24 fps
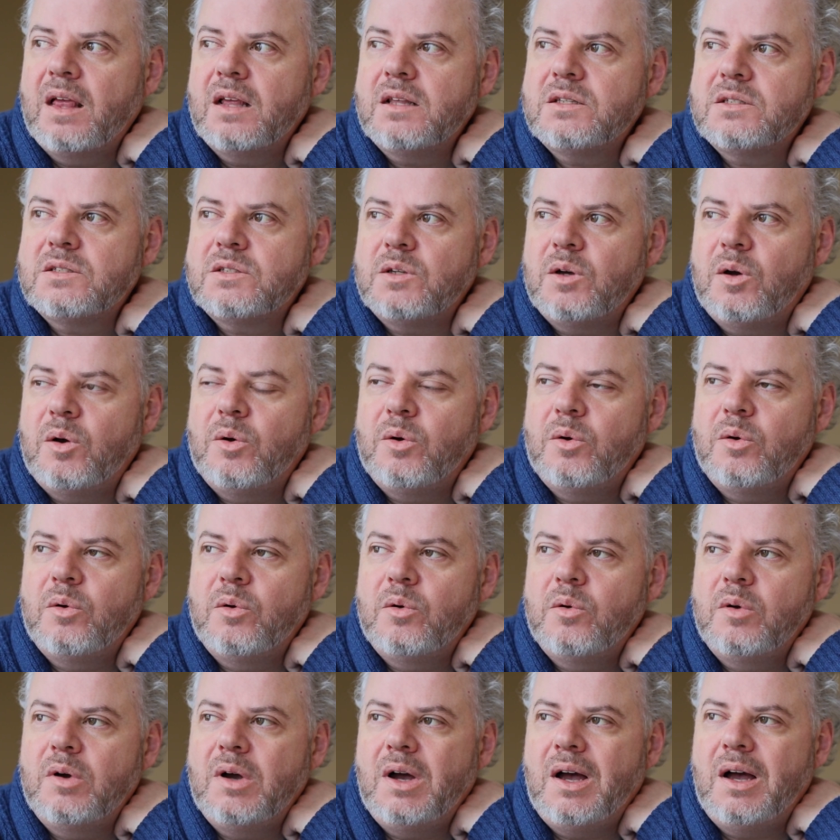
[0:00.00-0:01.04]

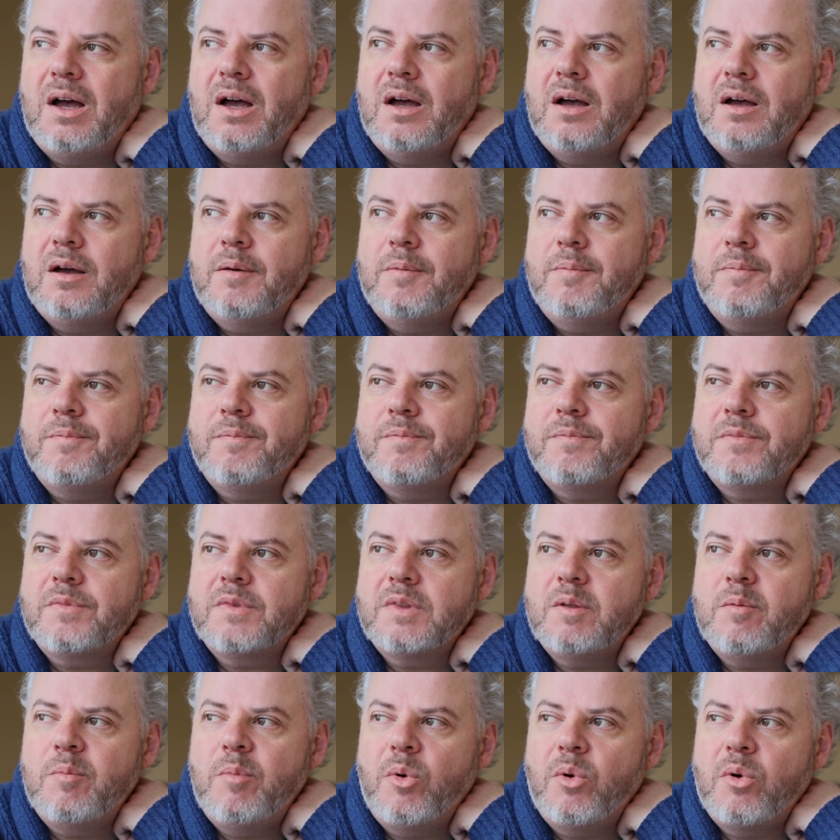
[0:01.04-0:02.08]
So
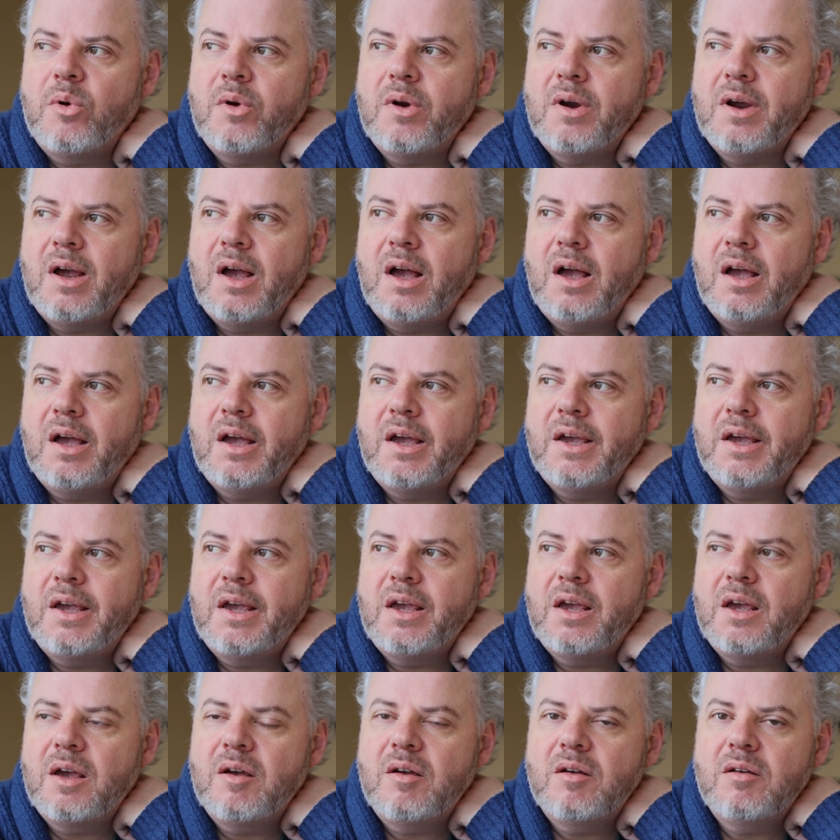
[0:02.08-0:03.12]
the more
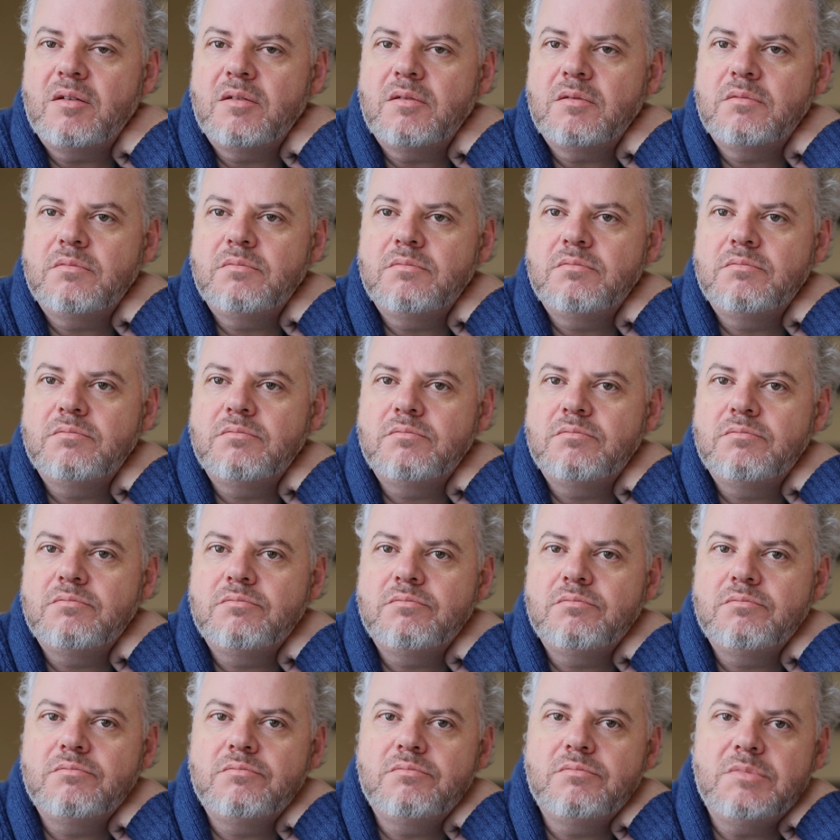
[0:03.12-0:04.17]
I
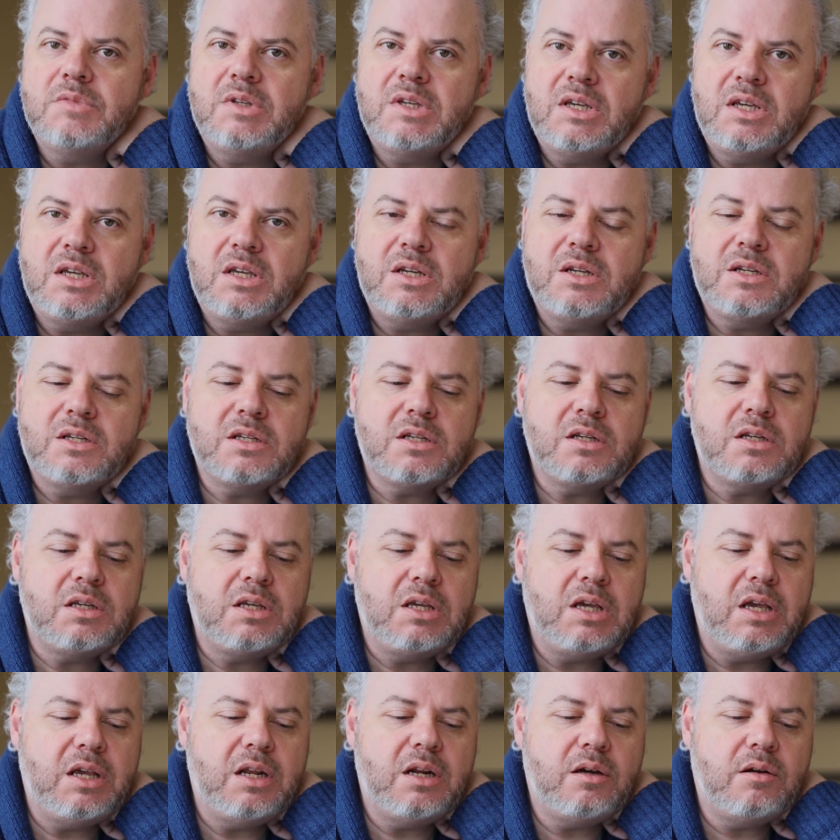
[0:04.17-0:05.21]
eat
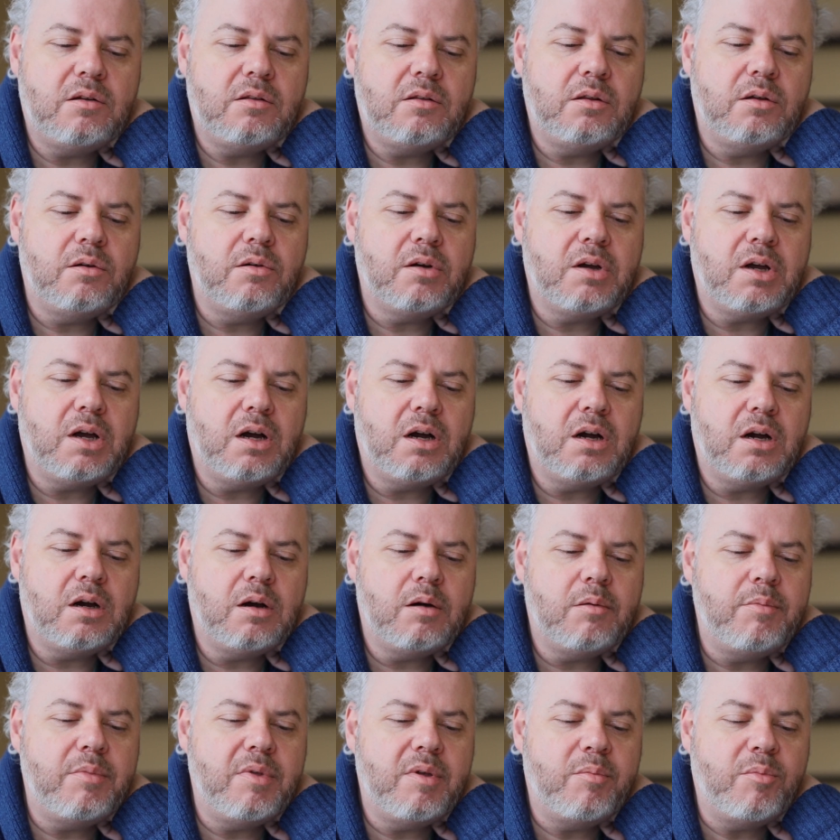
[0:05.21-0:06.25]
keto low
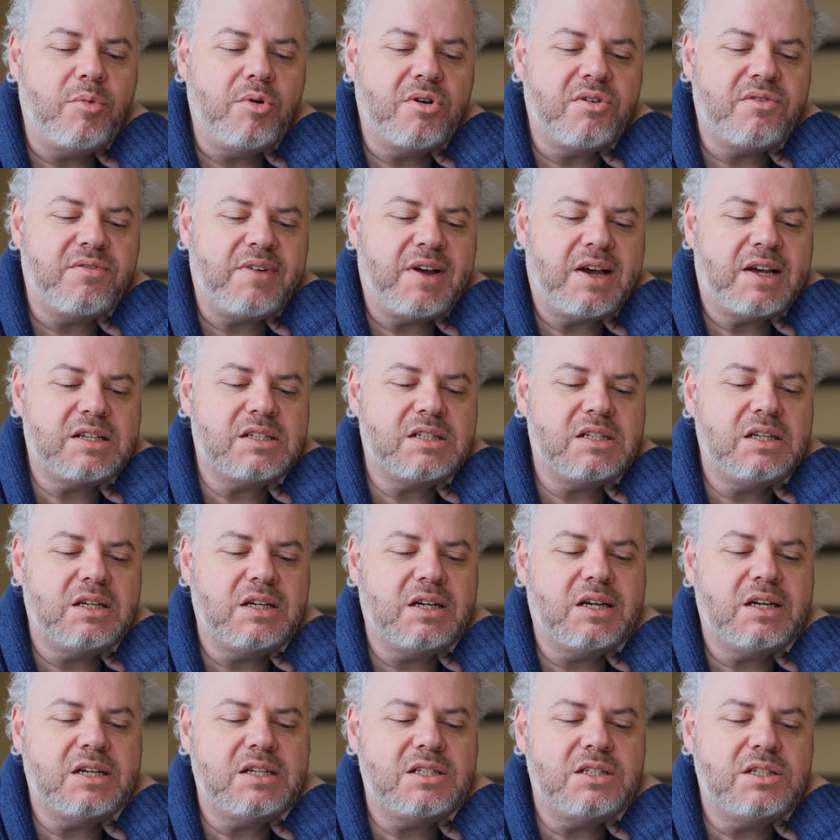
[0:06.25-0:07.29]
carb, the more fasting
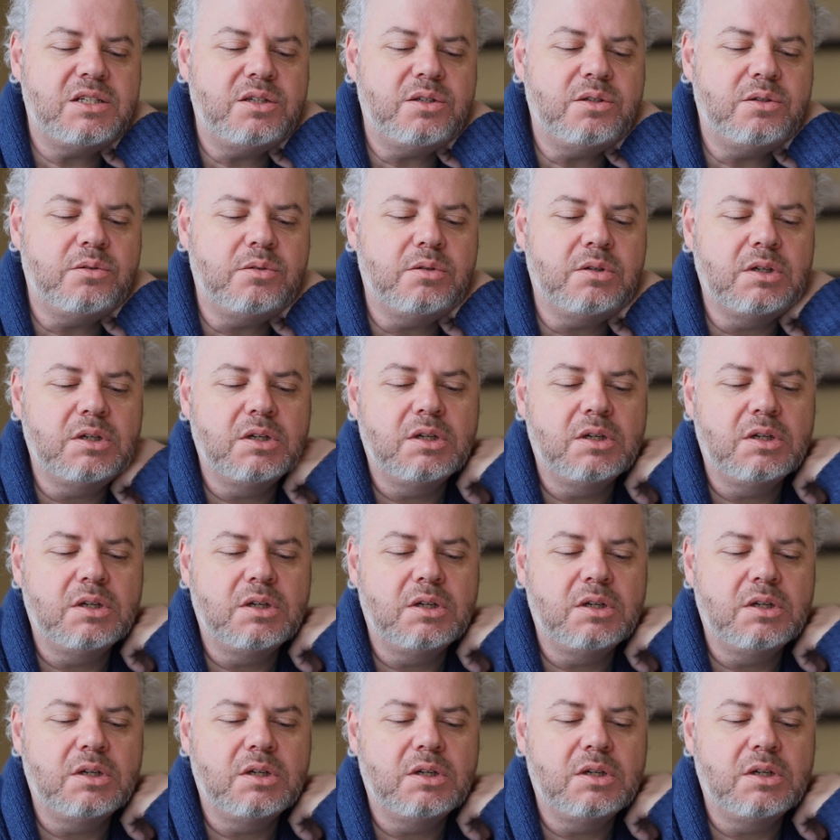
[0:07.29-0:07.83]
I do,